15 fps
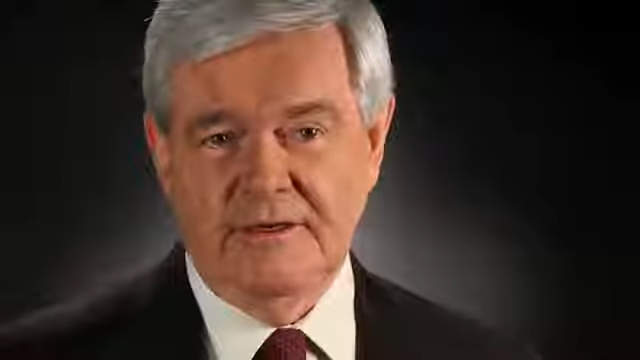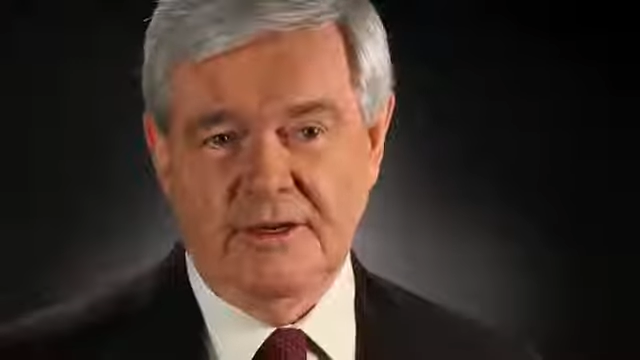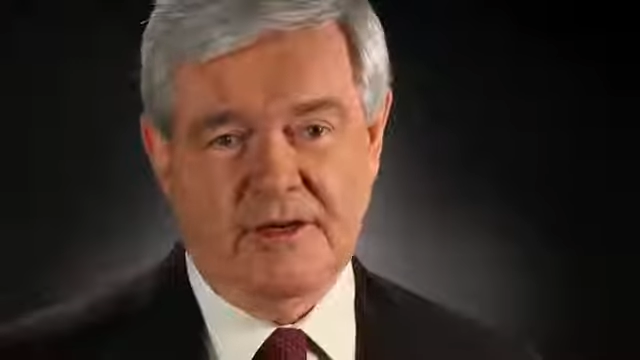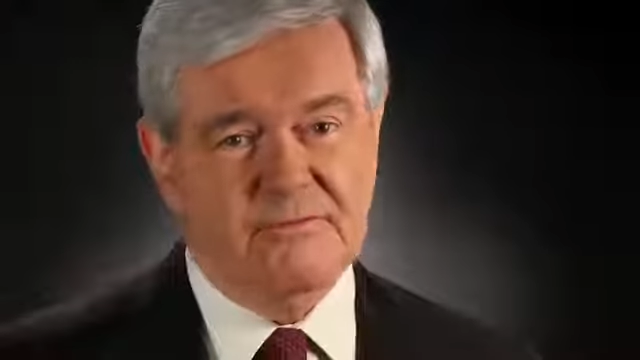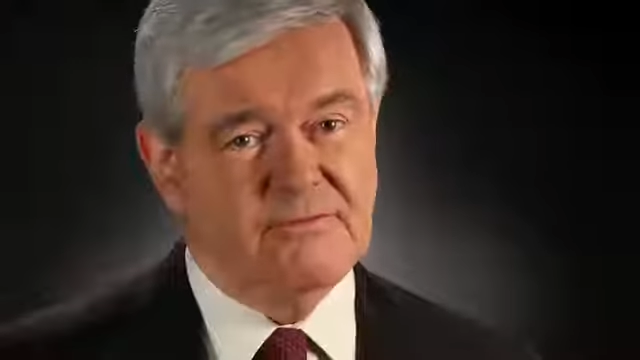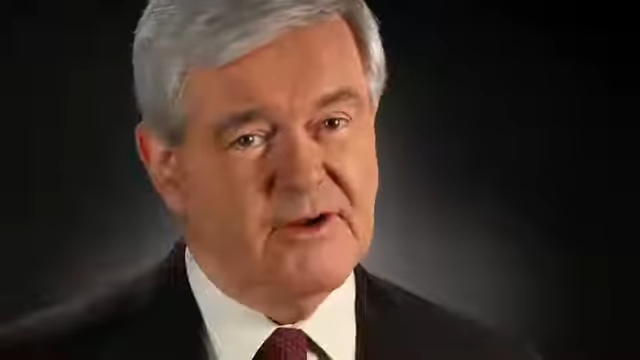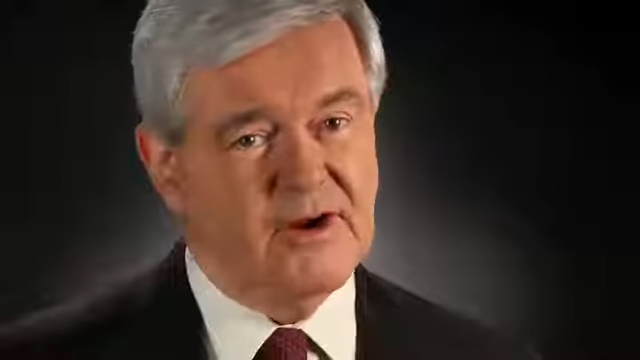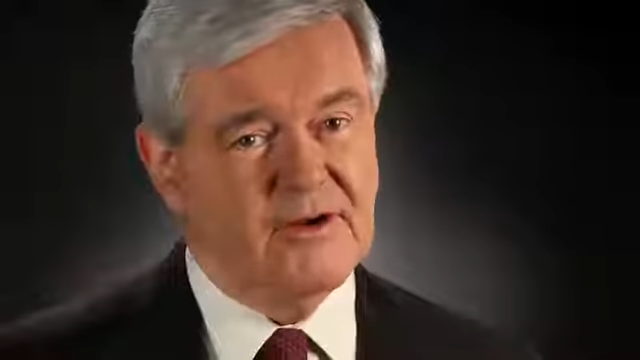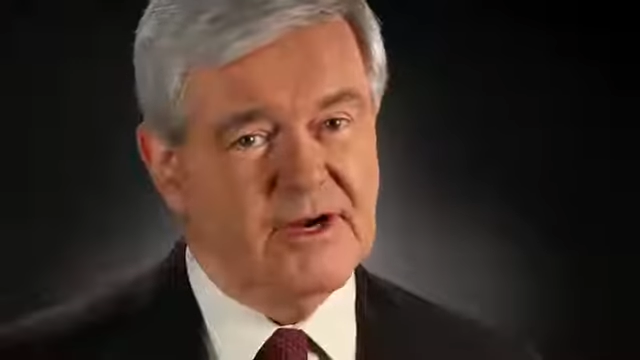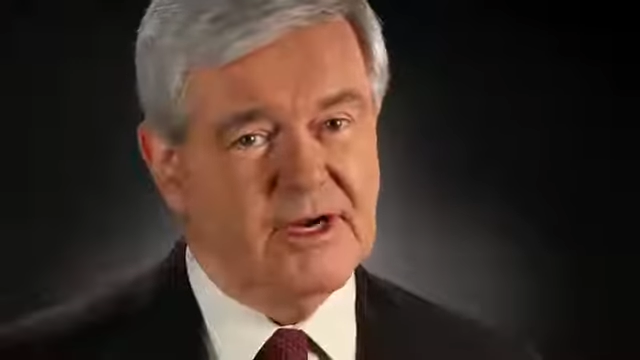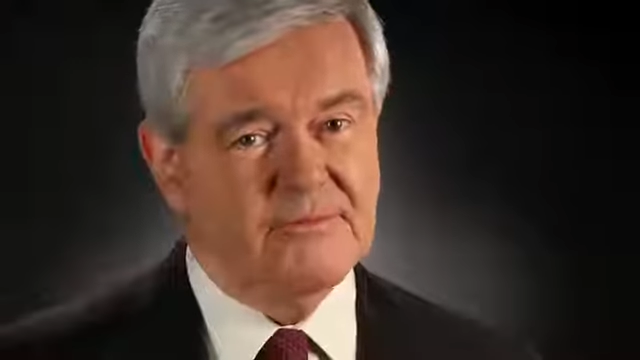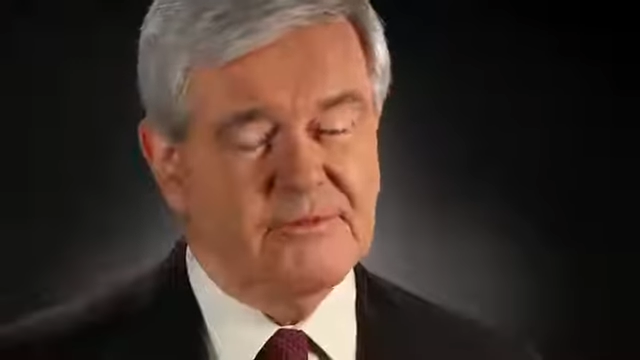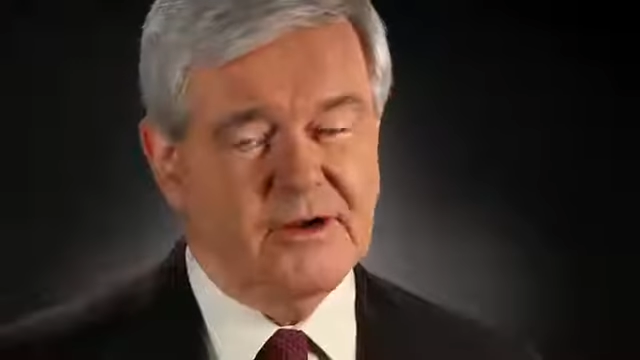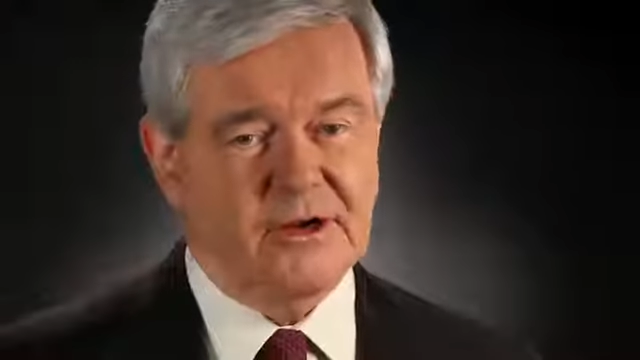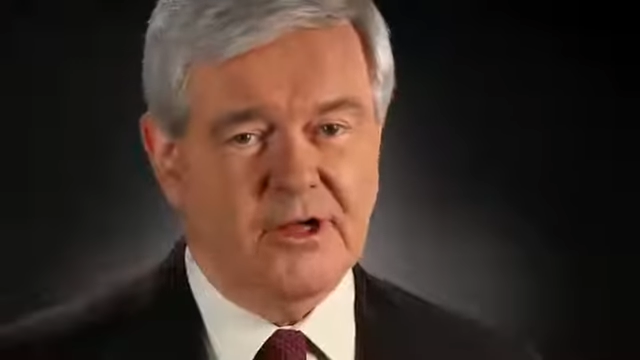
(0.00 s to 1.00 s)
in a very
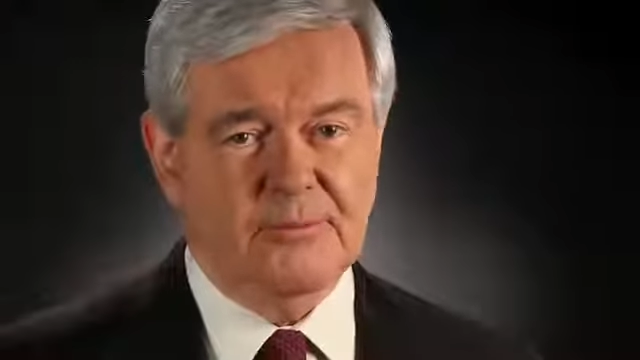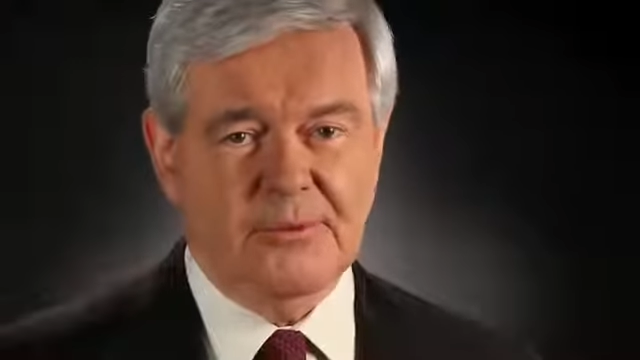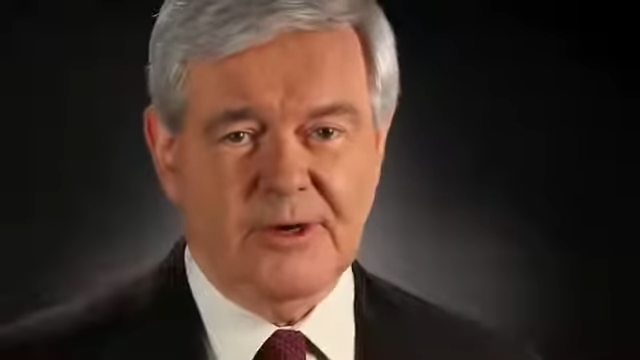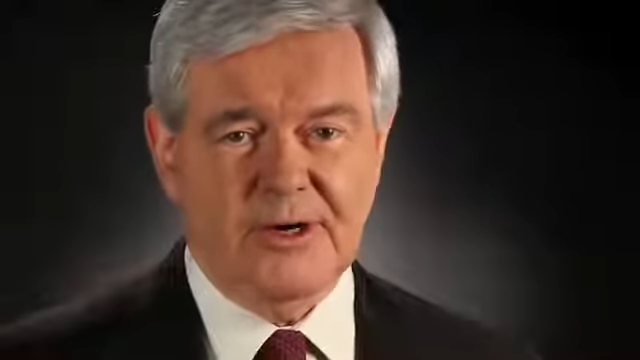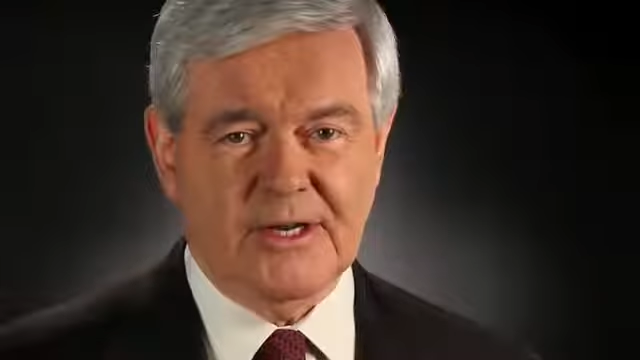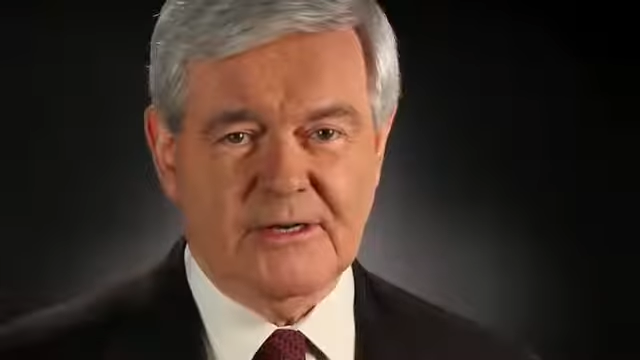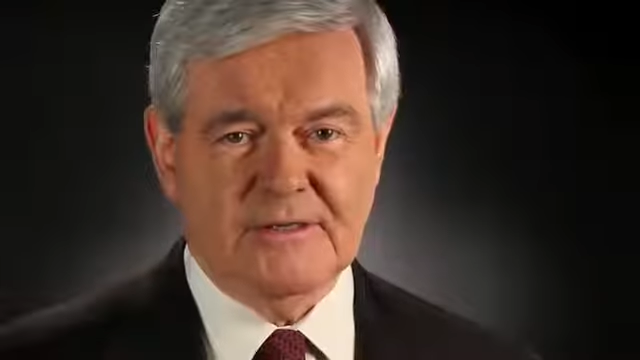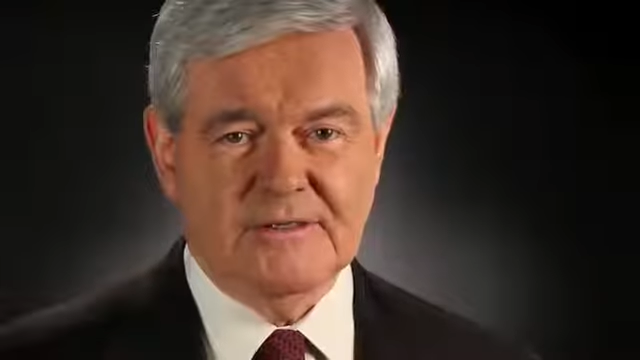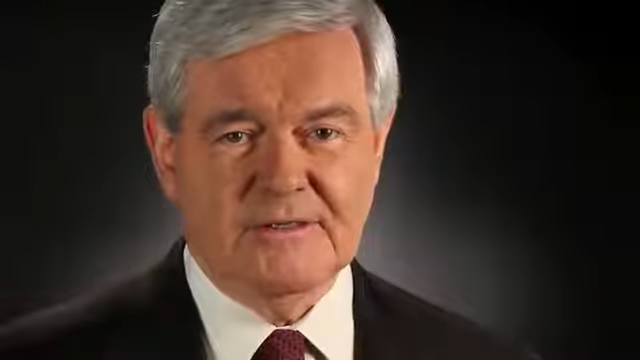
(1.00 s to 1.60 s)
difficult period.